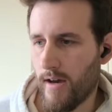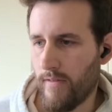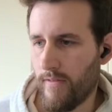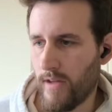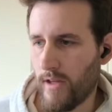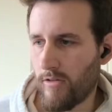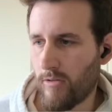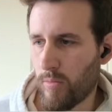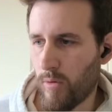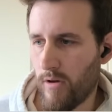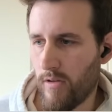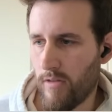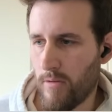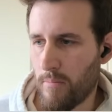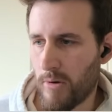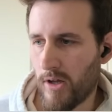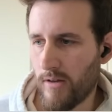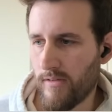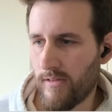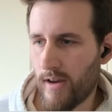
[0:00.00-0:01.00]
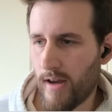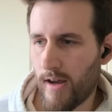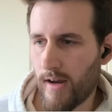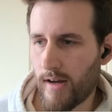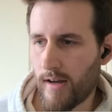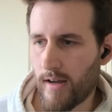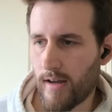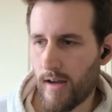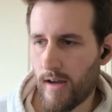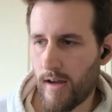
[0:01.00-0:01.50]
These were the
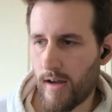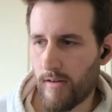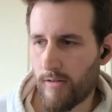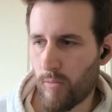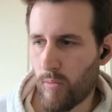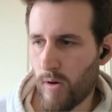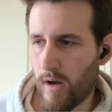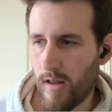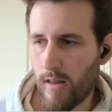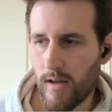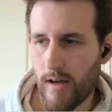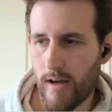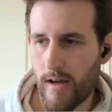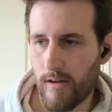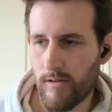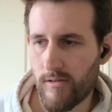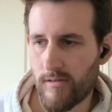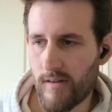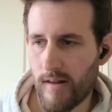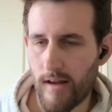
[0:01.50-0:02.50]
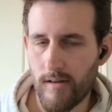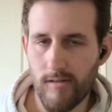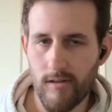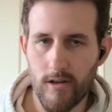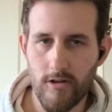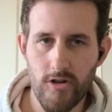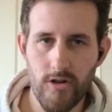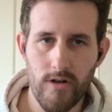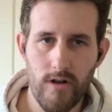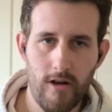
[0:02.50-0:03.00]
Bondtech as well as Slice
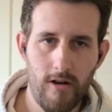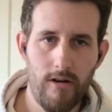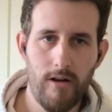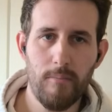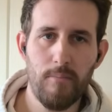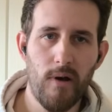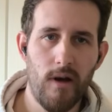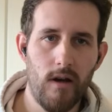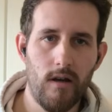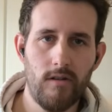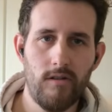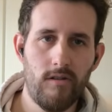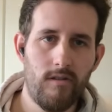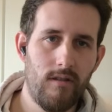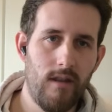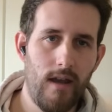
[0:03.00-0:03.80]
Engineering parts.